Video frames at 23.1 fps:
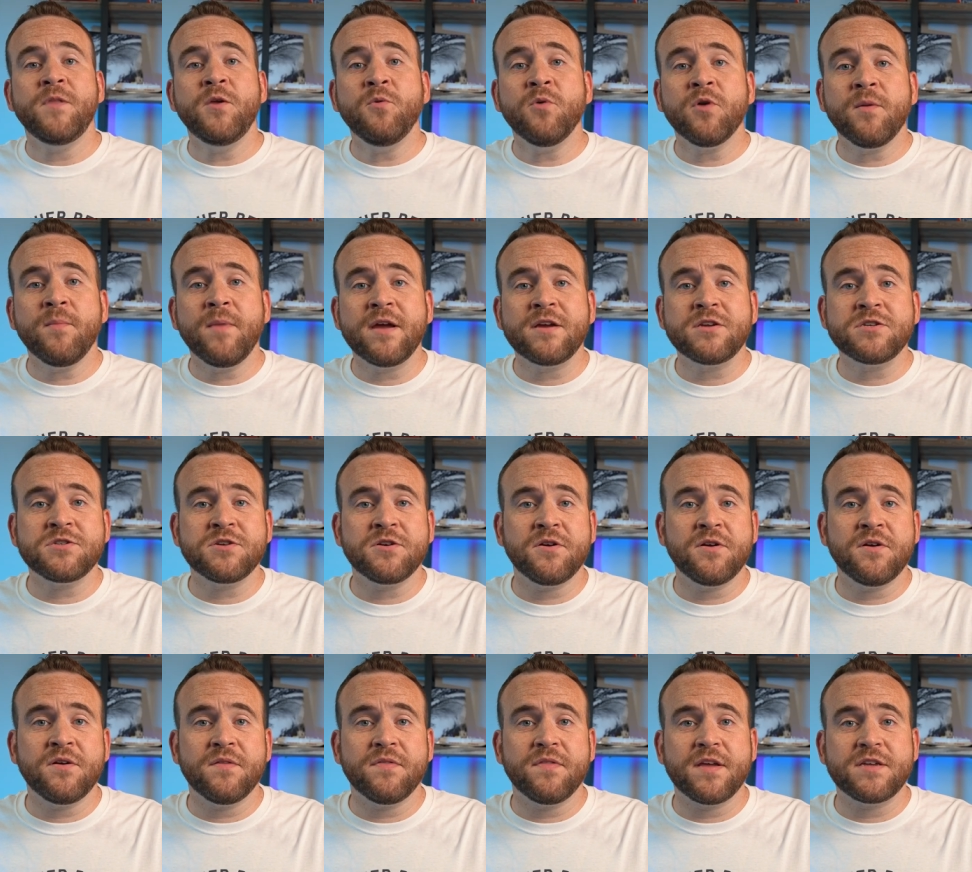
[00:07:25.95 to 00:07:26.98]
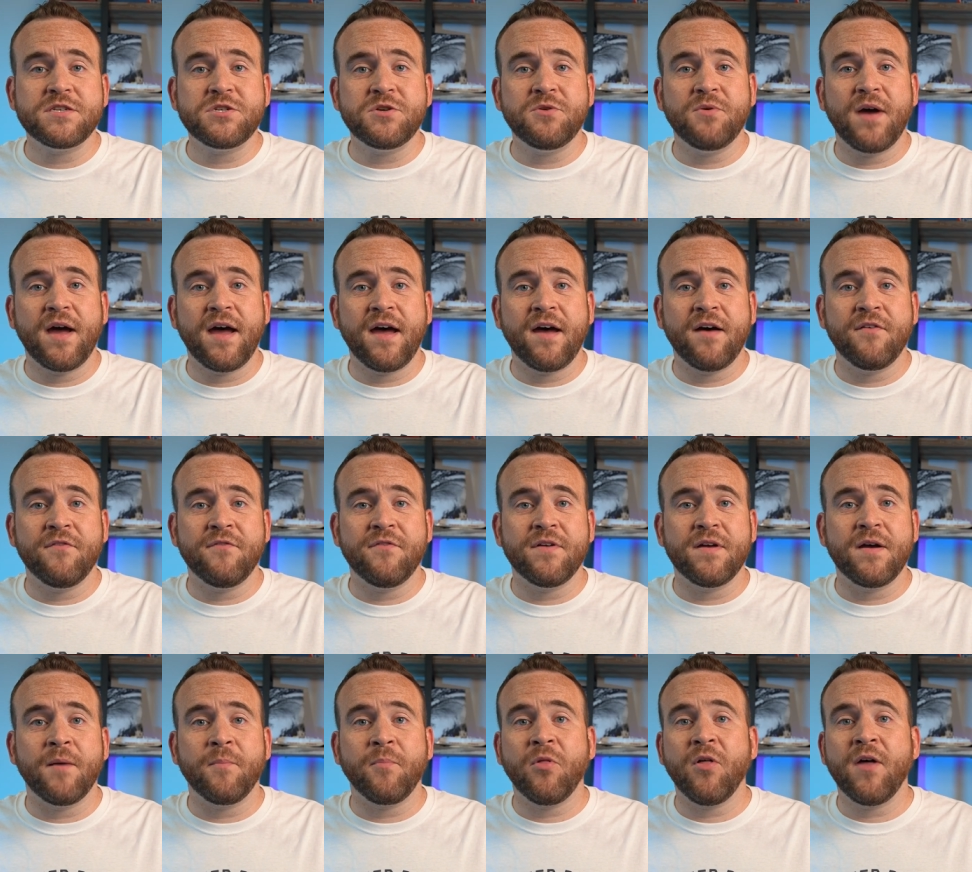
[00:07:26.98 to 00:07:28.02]
You want to make sure that you have
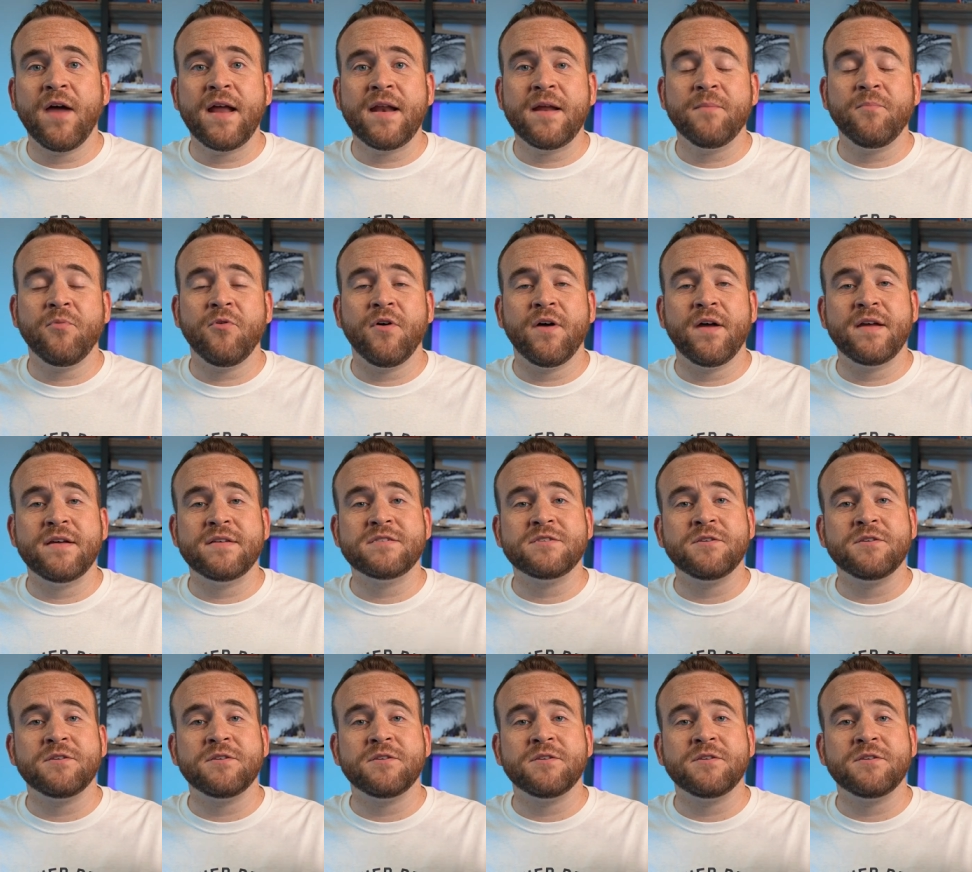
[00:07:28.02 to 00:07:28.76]
a plan in place.